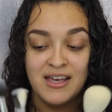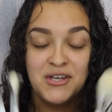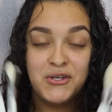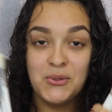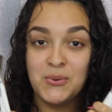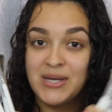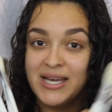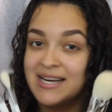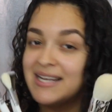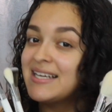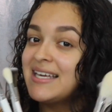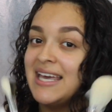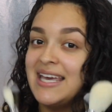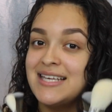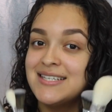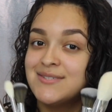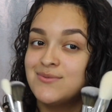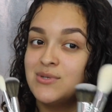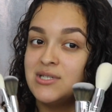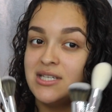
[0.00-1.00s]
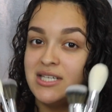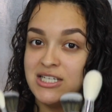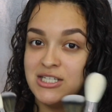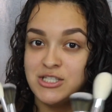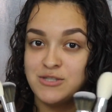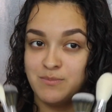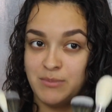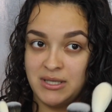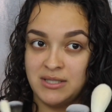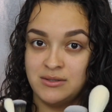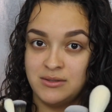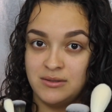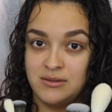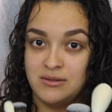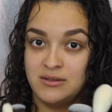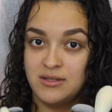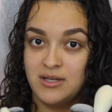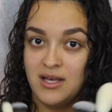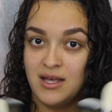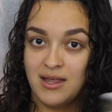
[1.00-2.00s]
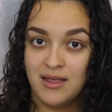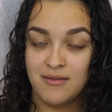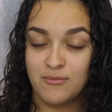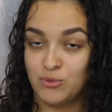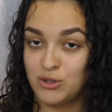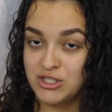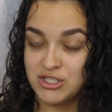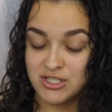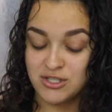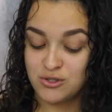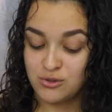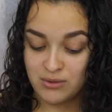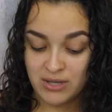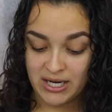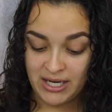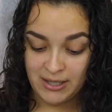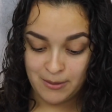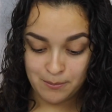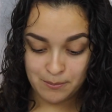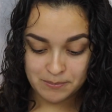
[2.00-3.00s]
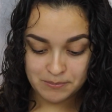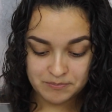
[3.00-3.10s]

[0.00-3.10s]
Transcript: you get a case with each bundle, which is great.